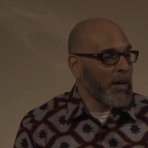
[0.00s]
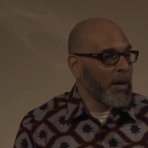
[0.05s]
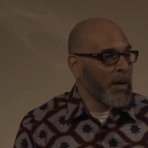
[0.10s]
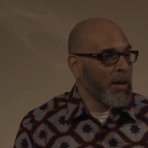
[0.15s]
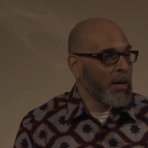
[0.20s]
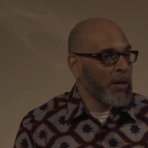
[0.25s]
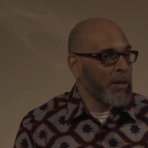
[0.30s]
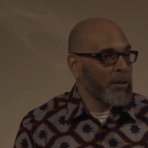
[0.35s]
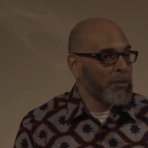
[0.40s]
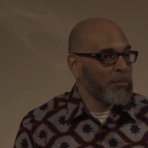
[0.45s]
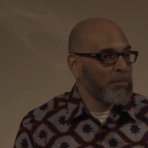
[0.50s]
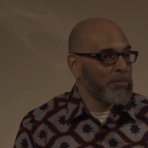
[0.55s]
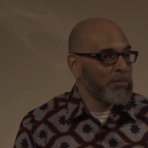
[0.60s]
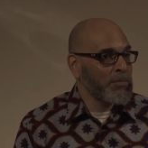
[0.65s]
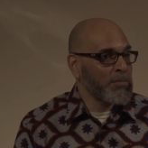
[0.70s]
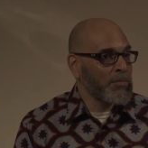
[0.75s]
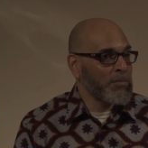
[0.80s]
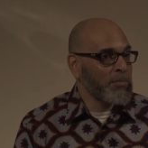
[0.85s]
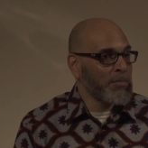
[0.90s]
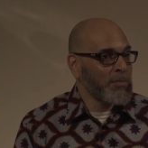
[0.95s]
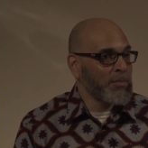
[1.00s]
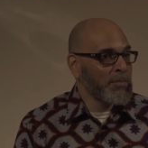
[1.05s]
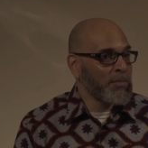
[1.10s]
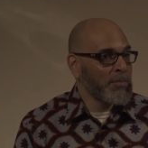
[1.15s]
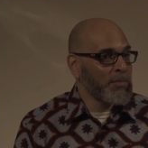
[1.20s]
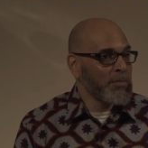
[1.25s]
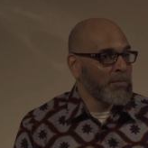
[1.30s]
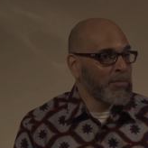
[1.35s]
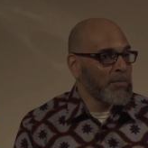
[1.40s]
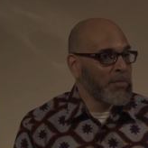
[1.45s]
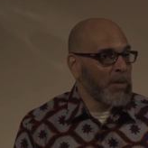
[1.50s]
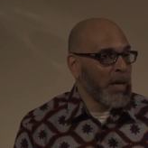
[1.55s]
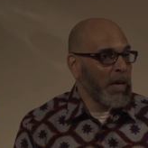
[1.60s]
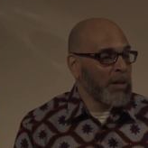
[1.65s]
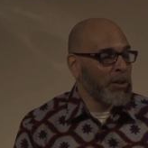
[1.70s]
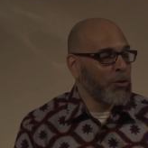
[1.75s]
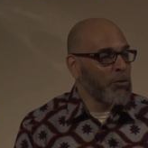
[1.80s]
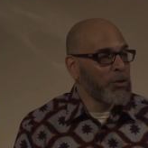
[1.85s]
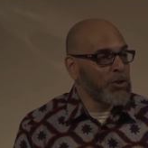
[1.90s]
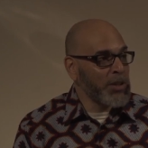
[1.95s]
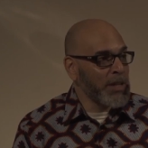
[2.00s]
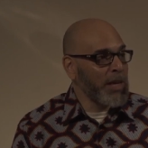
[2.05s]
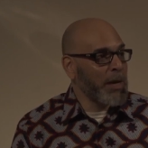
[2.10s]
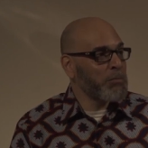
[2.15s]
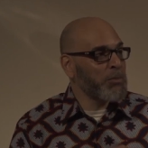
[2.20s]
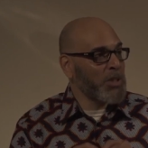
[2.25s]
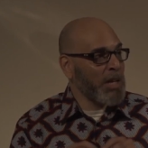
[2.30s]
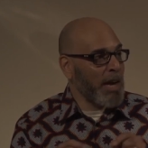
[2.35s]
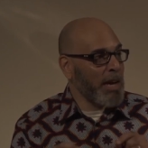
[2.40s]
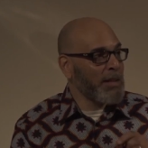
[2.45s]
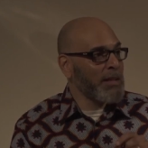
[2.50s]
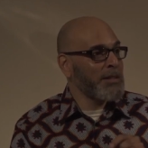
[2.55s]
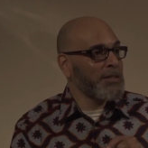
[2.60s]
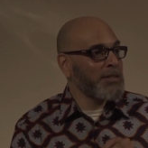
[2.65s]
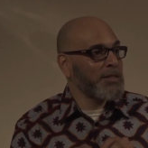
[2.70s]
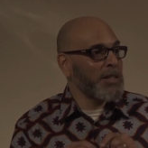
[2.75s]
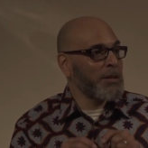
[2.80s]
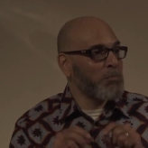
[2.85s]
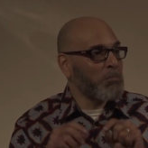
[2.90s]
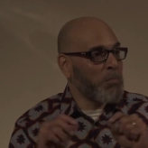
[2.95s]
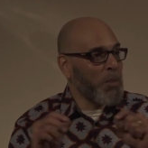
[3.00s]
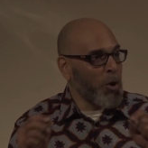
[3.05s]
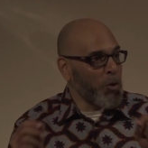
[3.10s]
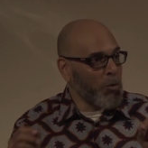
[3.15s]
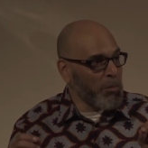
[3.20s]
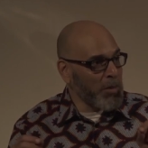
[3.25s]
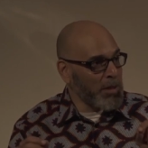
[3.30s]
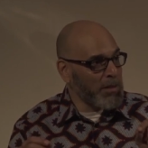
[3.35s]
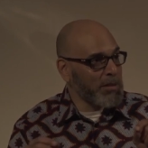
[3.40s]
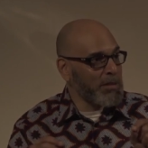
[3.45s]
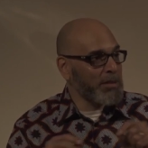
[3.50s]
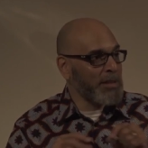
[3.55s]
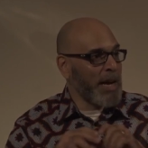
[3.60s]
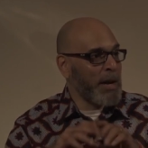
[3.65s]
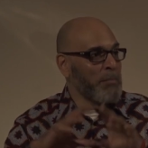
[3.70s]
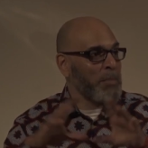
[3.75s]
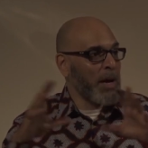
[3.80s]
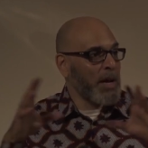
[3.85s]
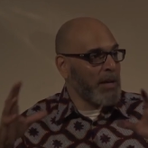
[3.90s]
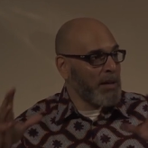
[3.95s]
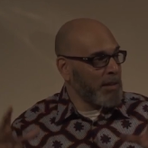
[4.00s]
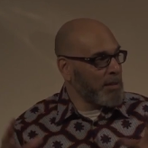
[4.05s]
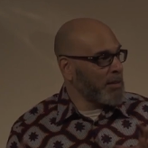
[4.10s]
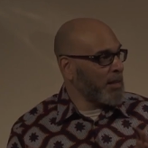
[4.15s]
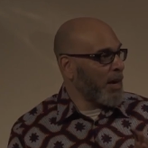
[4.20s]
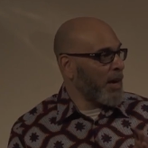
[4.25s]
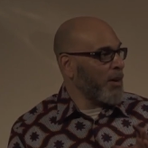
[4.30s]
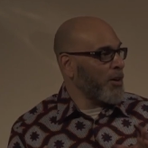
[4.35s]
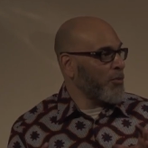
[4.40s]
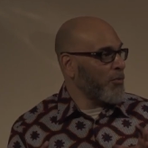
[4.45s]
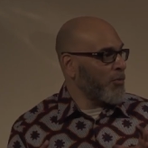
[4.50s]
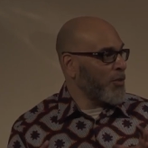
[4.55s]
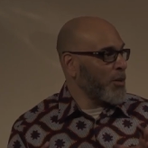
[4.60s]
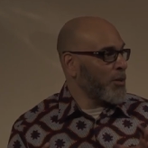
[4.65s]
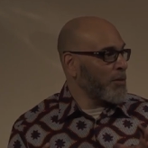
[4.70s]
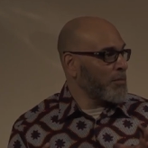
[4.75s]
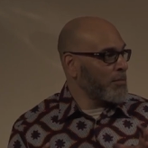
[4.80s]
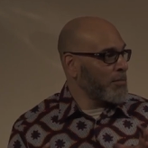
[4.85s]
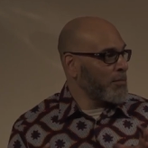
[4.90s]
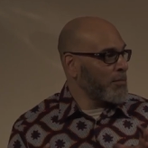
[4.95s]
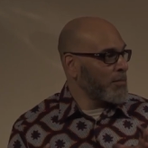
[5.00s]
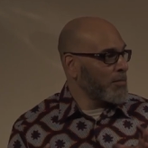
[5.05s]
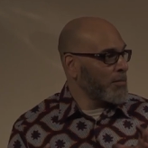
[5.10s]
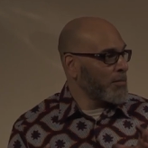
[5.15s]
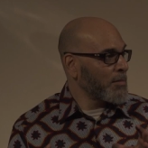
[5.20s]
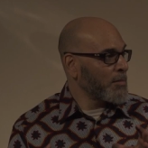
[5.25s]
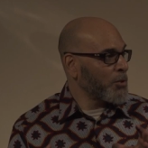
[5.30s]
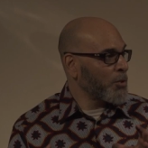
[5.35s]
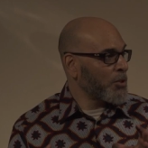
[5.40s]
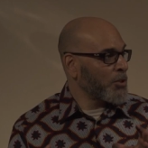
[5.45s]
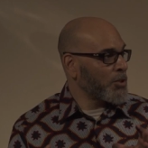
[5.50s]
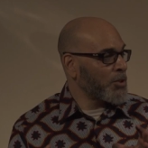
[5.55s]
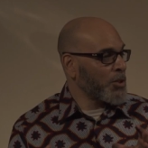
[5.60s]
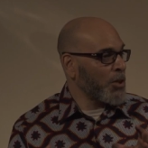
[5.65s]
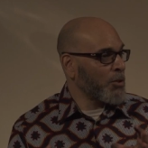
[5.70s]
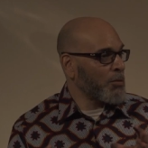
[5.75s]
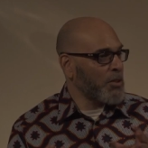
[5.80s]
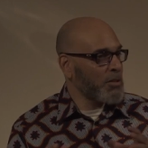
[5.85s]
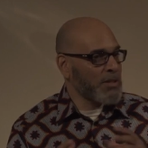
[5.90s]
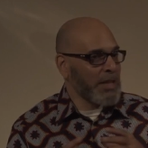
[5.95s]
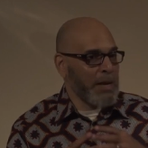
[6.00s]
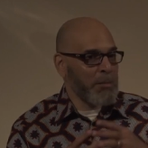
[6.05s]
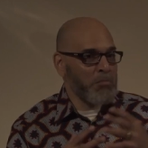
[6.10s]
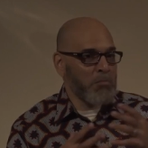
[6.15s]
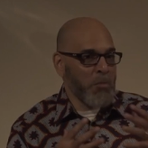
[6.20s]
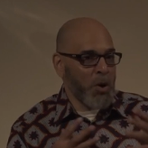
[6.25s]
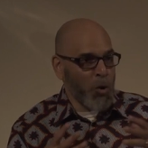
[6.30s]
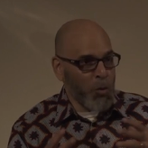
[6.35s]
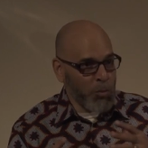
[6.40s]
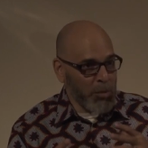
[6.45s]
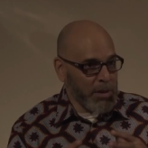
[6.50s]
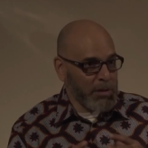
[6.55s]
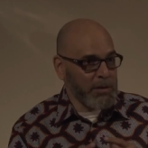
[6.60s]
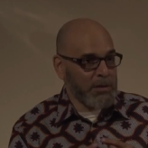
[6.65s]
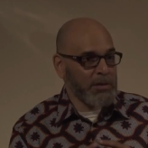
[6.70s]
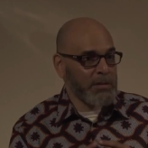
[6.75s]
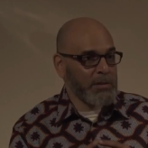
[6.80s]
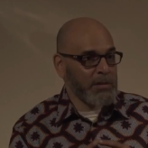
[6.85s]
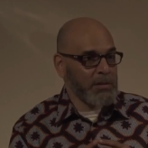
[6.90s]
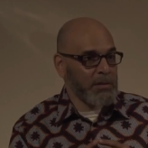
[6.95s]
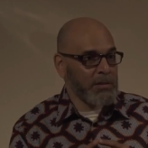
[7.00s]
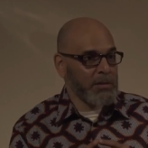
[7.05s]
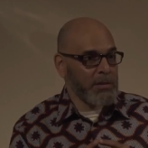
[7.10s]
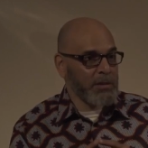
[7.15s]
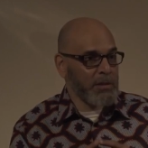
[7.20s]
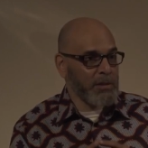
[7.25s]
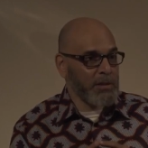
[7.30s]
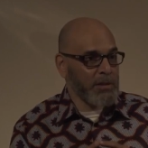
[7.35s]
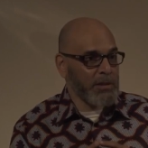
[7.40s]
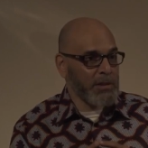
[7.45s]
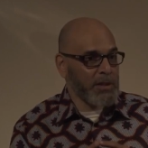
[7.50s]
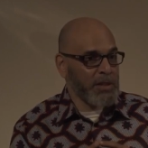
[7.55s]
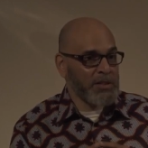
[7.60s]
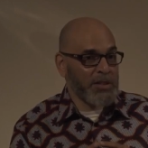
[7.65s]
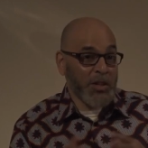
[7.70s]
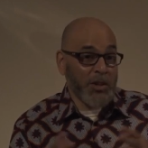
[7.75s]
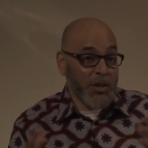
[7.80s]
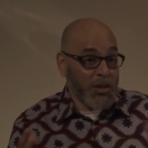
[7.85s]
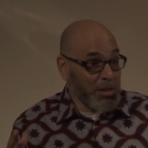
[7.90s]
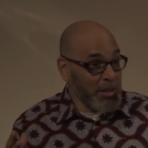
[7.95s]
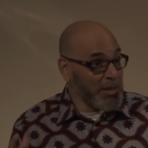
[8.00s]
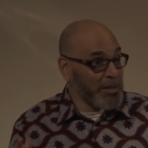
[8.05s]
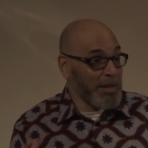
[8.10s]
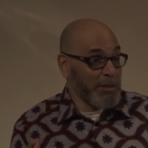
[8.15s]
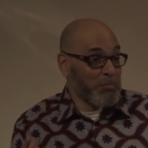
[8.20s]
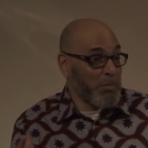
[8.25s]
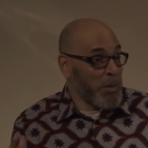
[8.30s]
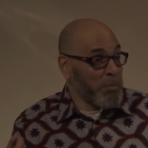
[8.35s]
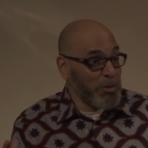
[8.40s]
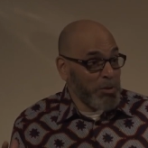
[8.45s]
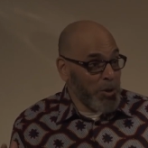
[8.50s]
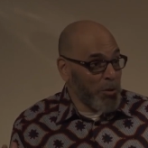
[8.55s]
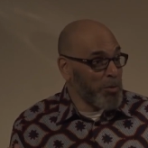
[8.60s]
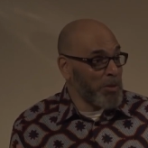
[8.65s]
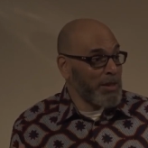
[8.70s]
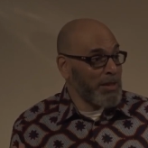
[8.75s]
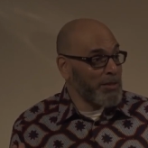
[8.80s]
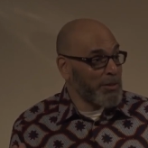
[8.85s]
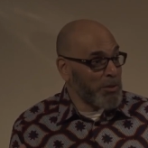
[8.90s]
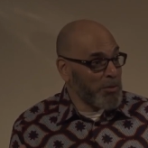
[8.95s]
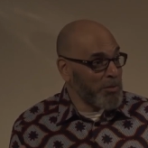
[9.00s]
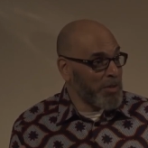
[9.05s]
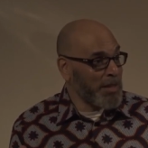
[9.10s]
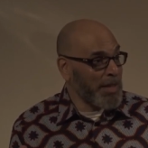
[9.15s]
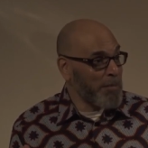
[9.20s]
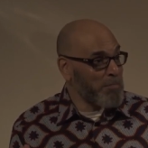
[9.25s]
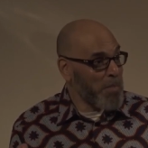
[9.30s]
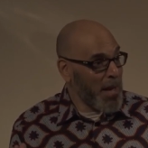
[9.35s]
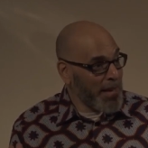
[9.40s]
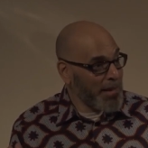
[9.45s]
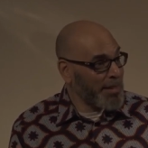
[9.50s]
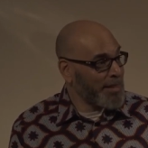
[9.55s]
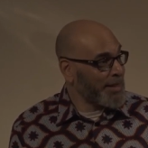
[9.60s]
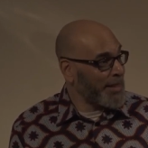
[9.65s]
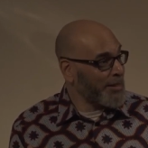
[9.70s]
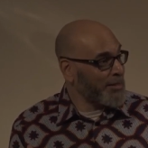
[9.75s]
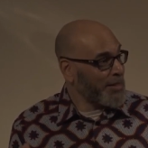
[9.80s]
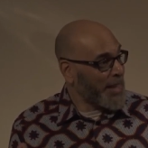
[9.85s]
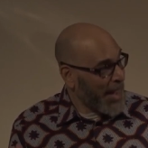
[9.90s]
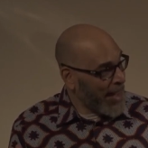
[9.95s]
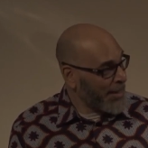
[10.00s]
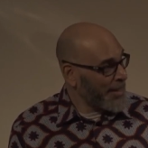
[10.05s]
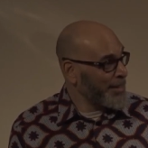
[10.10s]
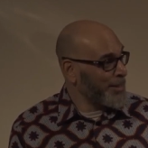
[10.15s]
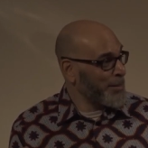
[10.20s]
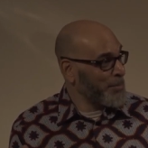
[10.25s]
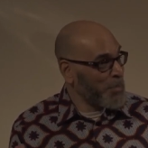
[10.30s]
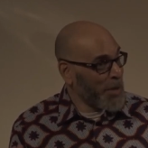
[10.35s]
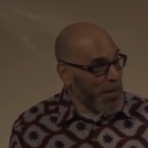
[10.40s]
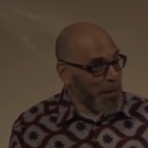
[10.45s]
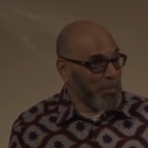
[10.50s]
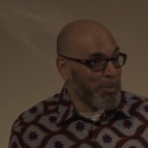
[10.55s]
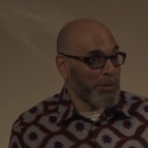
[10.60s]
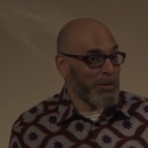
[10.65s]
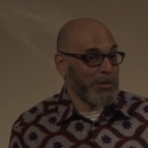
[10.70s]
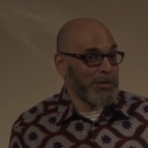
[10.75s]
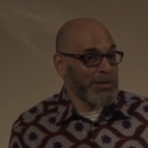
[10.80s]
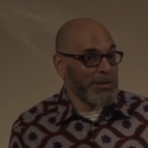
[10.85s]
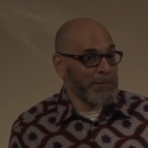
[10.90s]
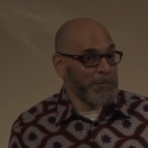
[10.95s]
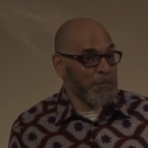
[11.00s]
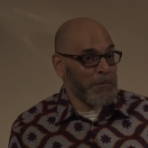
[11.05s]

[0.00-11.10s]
Um, usually I'm challenged in moments, not by an entire film or show. There's like moments, because they're good. The people know what they're doing. They make, they're talented people.